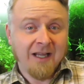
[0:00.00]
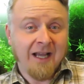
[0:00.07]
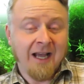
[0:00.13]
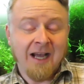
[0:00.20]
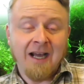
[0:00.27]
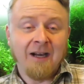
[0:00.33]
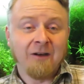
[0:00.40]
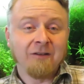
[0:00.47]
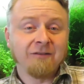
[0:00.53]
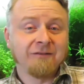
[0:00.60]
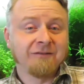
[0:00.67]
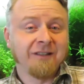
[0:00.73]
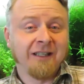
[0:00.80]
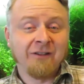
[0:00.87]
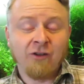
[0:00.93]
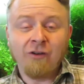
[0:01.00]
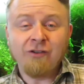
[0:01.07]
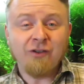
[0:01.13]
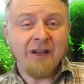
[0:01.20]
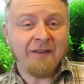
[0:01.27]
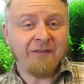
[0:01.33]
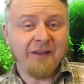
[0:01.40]
As long
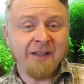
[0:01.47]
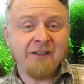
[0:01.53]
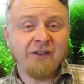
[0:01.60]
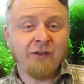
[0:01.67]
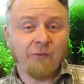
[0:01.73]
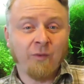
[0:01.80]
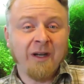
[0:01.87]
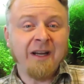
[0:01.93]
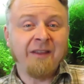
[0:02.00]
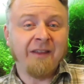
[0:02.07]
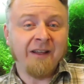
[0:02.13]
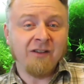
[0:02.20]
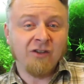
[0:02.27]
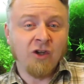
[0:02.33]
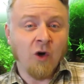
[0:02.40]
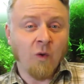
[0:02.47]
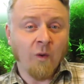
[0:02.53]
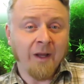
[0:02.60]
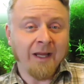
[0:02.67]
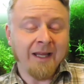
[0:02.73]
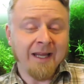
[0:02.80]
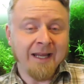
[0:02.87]
as you have these 3 things
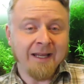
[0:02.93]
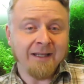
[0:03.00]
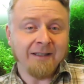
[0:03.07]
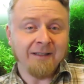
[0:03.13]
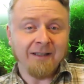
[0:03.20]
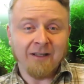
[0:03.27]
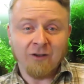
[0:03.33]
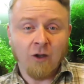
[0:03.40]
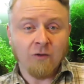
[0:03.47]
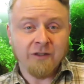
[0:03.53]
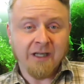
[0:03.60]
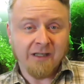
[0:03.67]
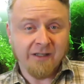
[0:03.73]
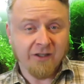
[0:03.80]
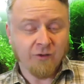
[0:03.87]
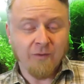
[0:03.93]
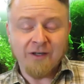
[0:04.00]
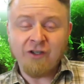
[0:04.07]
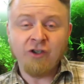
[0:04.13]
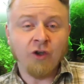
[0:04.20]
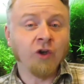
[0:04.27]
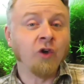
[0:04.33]
going in a low-tech
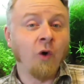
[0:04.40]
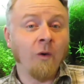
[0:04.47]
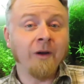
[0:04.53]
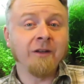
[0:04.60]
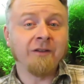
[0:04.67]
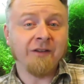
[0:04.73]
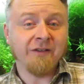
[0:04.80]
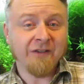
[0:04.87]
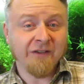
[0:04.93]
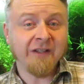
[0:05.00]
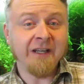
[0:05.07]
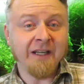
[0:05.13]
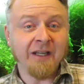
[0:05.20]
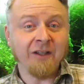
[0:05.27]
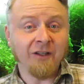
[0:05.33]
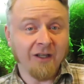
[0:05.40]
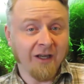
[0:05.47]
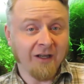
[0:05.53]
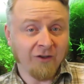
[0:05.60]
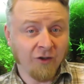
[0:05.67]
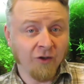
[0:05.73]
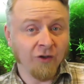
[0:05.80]
situation, you're going to see
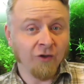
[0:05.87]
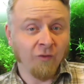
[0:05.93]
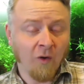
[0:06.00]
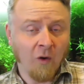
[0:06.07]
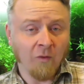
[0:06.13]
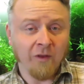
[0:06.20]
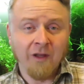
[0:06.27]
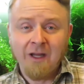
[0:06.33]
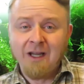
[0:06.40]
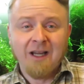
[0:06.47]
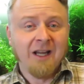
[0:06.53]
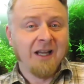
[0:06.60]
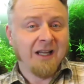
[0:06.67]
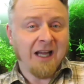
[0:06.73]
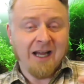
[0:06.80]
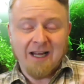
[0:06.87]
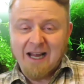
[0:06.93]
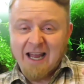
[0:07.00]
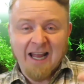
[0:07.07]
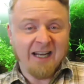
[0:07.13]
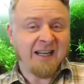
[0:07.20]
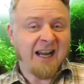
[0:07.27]
good growth.
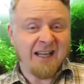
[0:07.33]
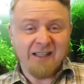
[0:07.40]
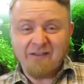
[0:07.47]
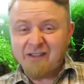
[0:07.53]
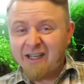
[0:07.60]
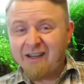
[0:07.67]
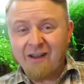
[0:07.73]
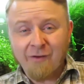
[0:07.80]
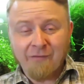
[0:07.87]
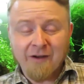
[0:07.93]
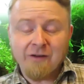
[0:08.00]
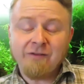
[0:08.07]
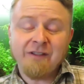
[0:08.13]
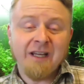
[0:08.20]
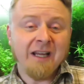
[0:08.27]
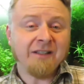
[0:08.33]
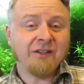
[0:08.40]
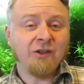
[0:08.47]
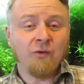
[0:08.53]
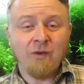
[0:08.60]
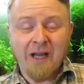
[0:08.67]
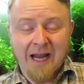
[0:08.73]
And as I've said in other videos,
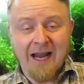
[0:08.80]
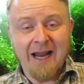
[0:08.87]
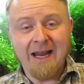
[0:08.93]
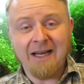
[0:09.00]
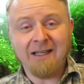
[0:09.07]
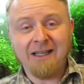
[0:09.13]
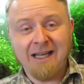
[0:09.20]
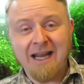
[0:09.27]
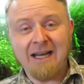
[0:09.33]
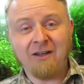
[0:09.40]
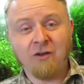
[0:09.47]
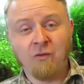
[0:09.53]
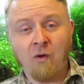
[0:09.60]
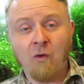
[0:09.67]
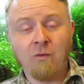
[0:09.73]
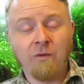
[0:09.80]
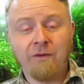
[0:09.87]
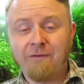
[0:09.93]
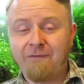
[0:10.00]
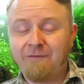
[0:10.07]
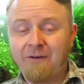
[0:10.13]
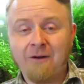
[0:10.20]
yes, you can get growth
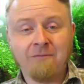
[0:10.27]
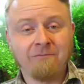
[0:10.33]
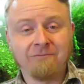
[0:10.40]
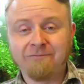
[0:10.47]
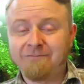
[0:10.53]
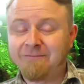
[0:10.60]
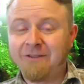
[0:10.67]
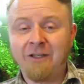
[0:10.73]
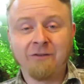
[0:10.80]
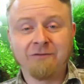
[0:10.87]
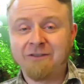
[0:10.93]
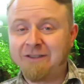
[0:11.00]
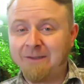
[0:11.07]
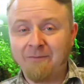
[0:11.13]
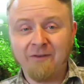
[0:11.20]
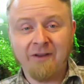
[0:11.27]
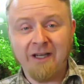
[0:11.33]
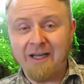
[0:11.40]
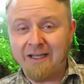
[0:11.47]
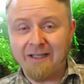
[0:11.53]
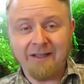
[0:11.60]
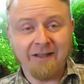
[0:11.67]
from some of
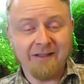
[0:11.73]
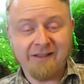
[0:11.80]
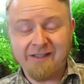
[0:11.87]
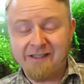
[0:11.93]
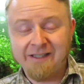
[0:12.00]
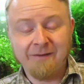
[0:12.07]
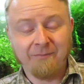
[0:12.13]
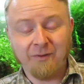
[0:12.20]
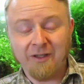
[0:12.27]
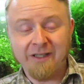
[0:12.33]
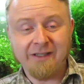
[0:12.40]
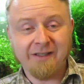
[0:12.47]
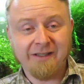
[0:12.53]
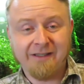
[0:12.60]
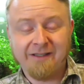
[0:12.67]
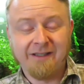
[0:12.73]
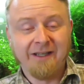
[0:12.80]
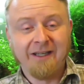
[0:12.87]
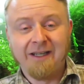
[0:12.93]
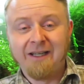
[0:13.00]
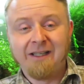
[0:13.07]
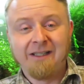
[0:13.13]
the simplest
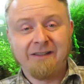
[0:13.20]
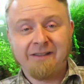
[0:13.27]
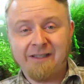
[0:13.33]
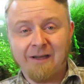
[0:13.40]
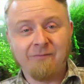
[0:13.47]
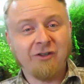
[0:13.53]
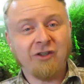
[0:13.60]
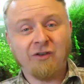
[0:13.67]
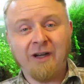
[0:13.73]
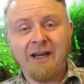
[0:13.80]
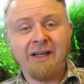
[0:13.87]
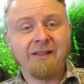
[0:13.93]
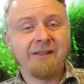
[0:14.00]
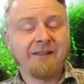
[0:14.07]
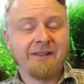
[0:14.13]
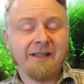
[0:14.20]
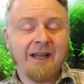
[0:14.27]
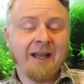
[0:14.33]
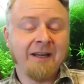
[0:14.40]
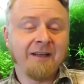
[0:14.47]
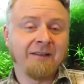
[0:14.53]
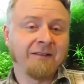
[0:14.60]
substrates
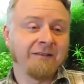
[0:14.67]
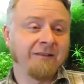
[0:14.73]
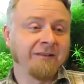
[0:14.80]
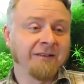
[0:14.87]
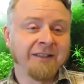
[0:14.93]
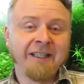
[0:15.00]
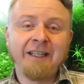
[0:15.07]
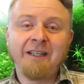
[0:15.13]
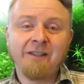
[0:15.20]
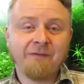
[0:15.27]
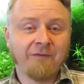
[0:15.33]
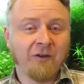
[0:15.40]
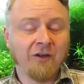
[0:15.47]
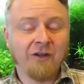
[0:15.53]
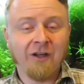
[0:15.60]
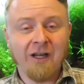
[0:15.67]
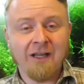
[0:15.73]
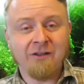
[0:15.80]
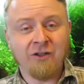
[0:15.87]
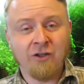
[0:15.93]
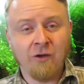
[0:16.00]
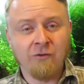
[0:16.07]
and leanest
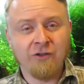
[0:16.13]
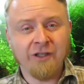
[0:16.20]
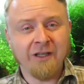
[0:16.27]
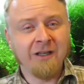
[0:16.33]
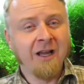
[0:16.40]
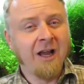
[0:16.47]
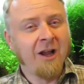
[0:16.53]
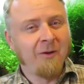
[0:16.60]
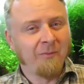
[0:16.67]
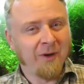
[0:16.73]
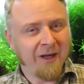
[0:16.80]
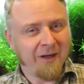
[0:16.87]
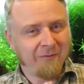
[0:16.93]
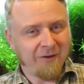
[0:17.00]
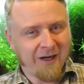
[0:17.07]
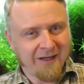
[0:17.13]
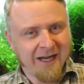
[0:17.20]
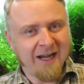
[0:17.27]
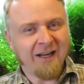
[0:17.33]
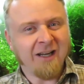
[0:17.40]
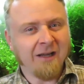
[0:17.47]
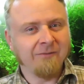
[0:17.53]
fertilizer dosing, but
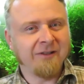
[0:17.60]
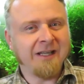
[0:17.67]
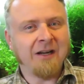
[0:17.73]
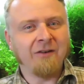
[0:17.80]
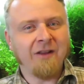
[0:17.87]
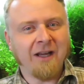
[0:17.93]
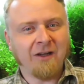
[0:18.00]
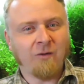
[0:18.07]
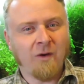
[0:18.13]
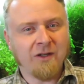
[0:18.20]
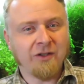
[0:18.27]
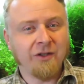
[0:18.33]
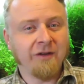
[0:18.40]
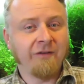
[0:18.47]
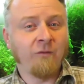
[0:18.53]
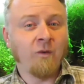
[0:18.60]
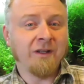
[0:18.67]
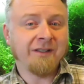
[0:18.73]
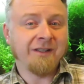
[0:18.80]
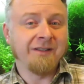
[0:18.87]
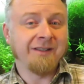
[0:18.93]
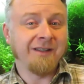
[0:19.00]
it comes down to that question of
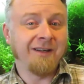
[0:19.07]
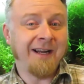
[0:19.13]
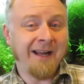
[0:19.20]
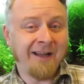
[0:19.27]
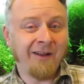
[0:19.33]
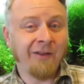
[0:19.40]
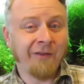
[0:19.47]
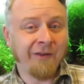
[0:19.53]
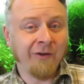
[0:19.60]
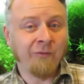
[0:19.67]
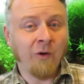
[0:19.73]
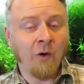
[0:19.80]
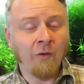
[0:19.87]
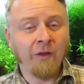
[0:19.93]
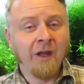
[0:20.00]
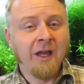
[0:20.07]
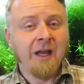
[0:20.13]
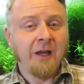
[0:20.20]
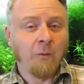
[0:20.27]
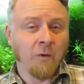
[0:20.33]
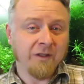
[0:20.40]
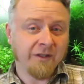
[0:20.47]
what's considered healthy growth,
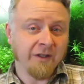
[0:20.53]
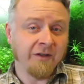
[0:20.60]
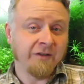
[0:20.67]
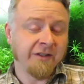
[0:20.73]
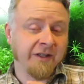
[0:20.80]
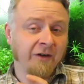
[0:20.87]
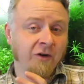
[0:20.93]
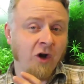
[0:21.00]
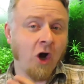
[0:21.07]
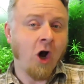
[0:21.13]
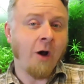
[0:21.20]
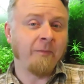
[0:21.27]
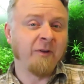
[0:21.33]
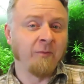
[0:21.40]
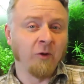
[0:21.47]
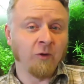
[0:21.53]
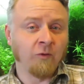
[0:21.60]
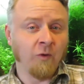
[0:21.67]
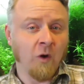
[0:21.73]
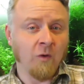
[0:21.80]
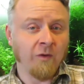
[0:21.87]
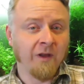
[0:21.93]
what's considered optimal
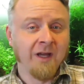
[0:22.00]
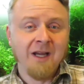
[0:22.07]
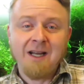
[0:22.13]
growth.